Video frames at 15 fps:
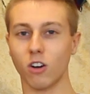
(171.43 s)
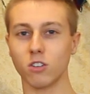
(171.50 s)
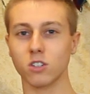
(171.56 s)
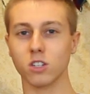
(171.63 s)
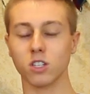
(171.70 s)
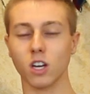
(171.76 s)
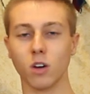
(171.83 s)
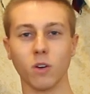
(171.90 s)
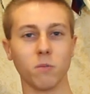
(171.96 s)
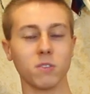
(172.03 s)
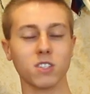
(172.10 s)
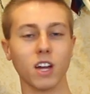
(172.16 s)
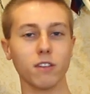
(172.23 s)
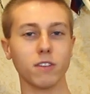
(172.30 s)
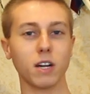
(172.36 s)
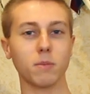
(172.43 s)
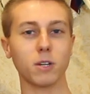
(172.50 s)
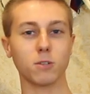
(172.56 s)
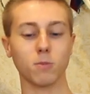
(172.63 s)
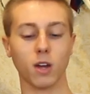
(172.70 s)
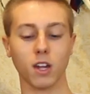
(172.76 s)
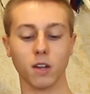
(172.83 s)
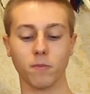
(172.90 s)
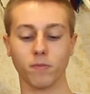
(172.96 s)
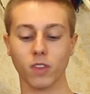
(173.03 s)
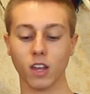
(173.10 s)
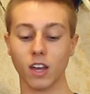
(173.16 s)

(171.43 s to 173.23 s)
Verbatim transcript: dollars or so? I mean, it's not very much money.